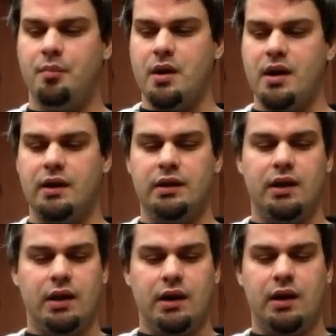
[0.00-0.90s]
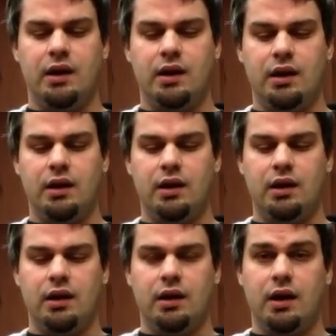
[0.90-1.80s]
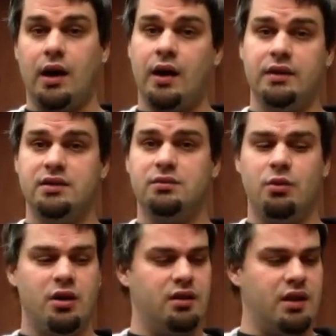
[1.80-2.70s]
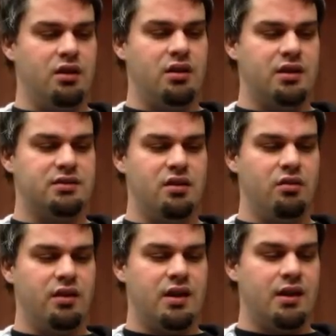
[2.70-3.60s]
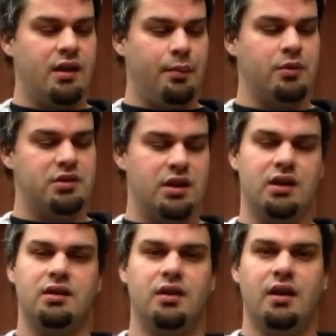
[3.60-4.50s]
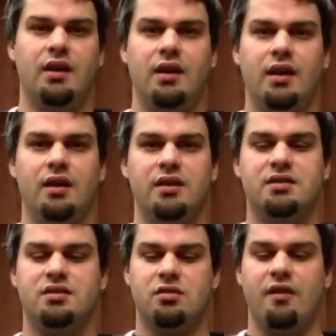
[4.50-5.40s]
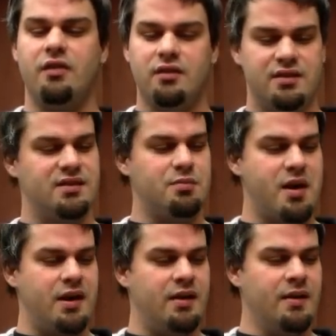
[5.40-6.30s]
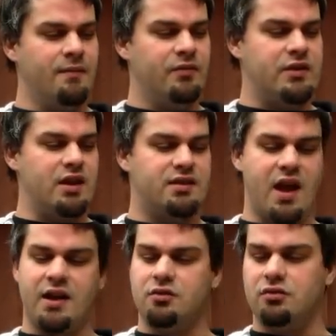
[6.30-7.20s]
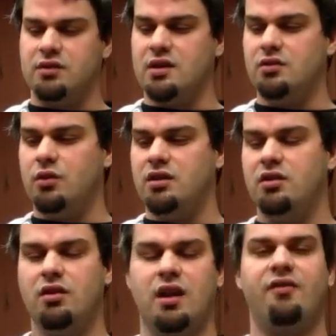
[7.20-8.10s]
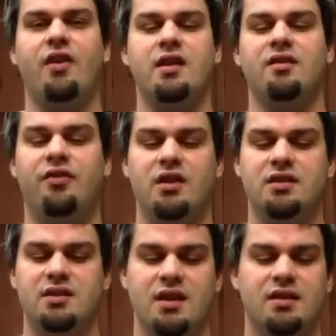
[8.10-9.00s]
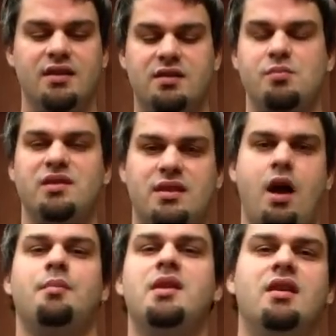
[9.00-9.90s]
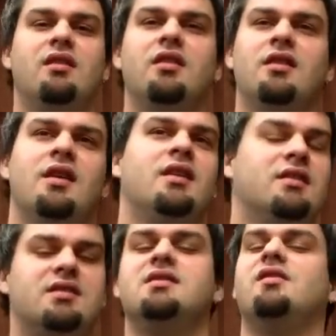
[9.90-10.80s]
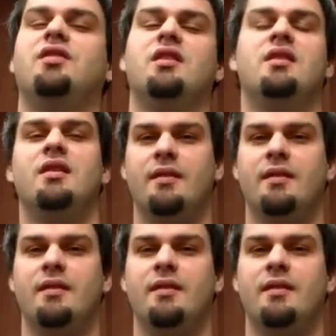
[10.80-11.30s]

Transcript: but I just want to let you guys know that I appreciate it. And this is Trevor. This is my tactical 1022 that I finally finished. This is my zombie killer. This is if the